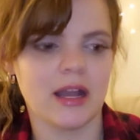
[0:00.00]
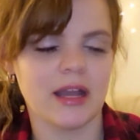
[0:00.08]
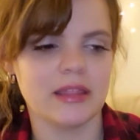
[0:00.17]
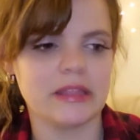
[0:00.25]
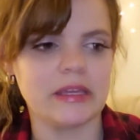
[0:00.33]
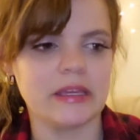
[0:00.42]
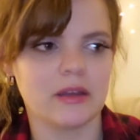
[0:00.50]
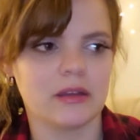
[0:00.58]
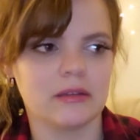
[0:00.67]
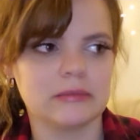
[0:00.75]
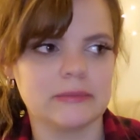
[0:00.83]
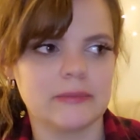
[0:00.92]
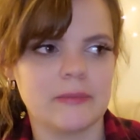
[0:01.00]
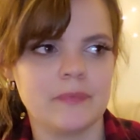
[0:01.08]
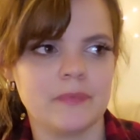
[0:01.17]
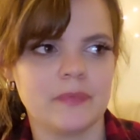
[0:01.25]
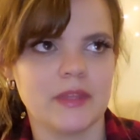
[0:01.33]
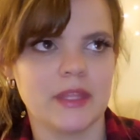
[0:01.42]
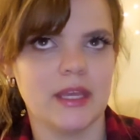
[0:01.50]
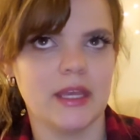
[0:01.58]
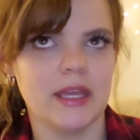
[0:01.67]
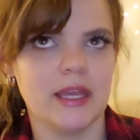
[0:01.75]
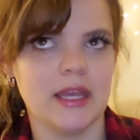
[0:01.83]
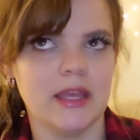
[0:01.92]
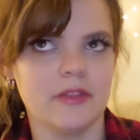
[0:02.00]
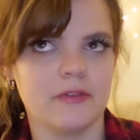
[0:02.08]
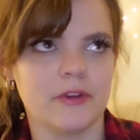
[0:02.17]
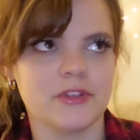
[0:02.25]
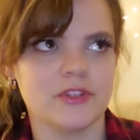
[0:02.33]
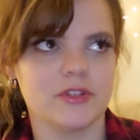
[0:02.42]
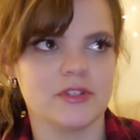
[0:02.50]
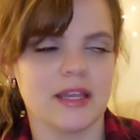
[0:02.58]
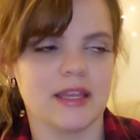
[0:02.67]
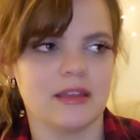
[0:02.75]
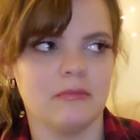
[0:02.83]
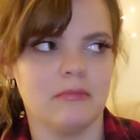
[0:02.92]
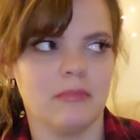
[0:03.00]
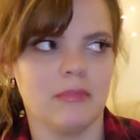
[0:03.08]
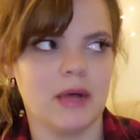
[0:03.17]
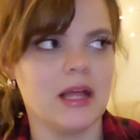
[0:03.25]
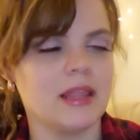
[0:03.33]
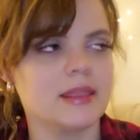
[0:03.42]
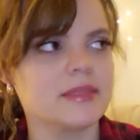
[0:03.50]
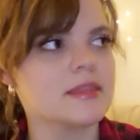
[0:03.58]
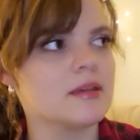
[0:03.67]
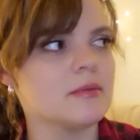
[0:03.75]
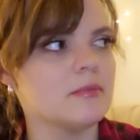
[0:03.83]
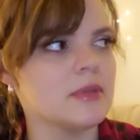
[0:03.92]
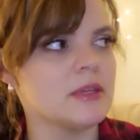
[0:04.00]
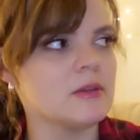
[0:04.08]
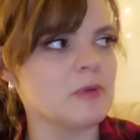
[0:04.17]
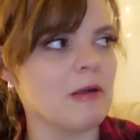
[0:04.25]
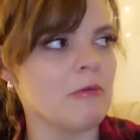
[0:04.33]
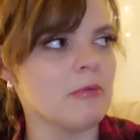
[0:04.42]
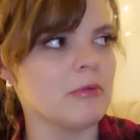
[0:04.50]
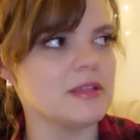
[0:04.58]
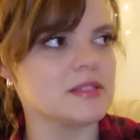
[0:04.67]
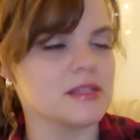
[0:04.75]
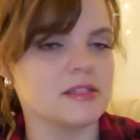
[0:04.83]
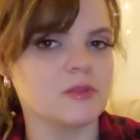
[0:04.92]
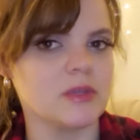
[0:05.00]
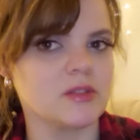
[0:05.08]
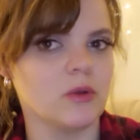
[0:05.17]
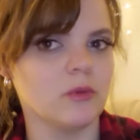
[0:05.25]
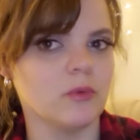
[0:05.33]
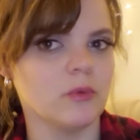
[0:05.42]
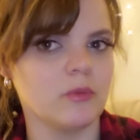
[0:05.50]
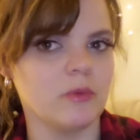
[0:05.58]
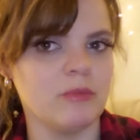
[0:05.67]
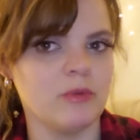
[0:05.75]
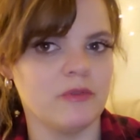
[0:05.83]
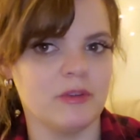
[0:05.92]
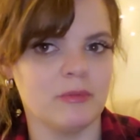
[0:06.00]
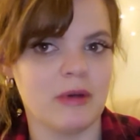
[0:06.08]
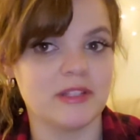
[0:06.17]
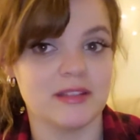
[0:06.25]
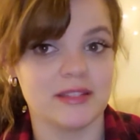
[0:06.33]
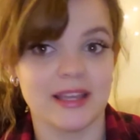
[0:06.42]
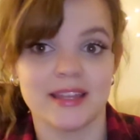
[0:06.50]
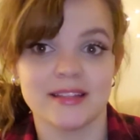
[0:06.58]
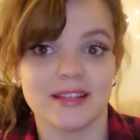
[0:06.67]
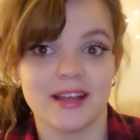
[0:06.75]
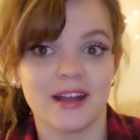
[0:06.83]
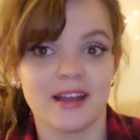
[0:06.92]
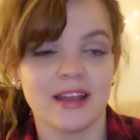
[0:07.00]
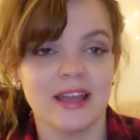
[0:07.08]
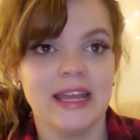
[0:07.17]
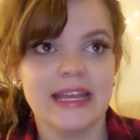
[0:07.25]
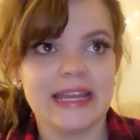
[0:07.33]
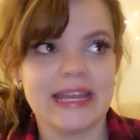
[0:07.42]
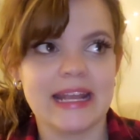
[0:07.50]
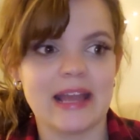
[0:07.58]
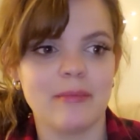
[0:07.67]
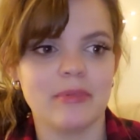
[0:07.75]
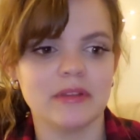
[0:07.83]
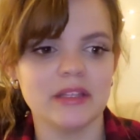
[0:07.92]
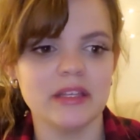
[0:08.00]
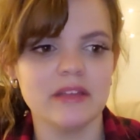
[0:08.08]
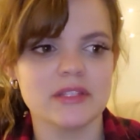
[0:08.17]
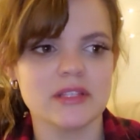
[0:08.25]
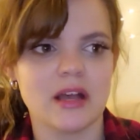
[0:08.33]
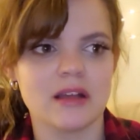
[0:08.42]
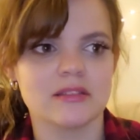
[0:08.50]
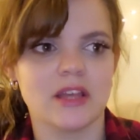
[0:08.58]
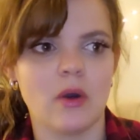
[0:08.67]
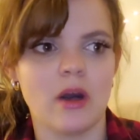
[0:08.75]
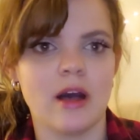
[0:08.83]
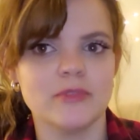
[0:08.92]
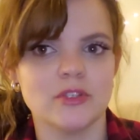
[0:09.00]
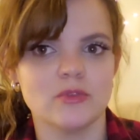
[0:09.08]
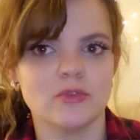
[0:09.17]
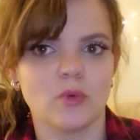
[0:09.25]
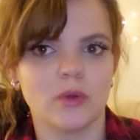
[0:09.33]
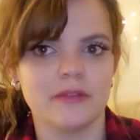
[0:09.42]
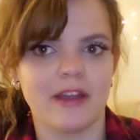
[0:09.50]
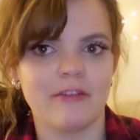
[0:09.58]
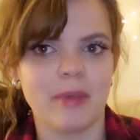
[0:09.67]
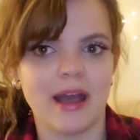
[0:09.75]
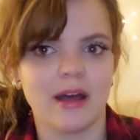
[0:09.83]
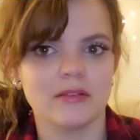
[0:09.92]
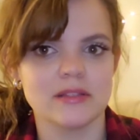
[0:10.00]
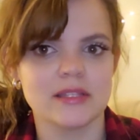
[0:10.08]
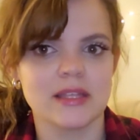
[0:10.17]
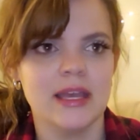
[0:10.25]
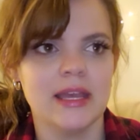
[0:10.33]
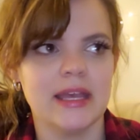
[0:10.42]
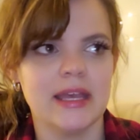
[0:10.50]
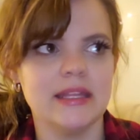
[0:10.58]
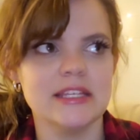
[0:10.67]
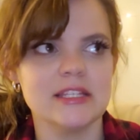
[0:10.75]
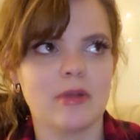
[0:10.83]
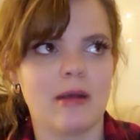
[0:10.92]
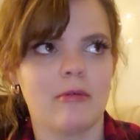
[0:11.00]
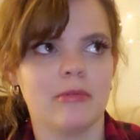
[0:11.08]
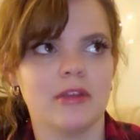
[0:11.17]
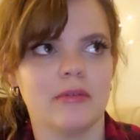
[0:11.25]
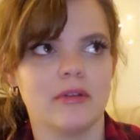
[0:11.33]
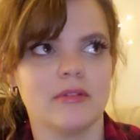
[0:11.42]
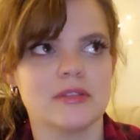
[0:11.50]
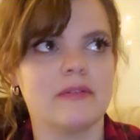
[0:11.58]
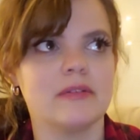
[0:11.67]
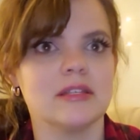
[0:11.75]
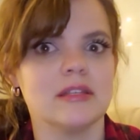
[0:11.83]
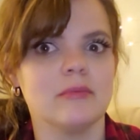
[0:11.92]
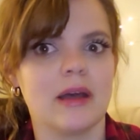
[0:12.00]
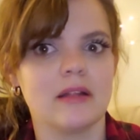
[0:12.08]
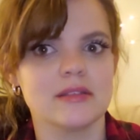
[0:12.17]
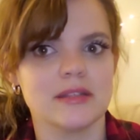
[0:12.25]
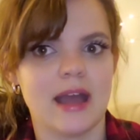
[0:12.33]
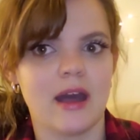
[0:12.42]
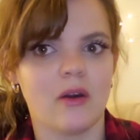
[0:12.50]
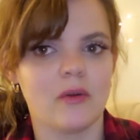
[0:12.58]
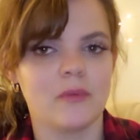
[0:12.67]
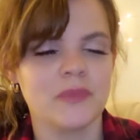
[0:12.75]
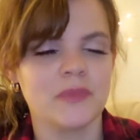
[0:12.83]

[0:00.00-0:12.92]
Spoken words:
I think, in the first or second month. He was probably 6 weeks old when we moved him up to the second sock. And I believe the socks go up to 25 pounds, and he's probably around 17 pounds now.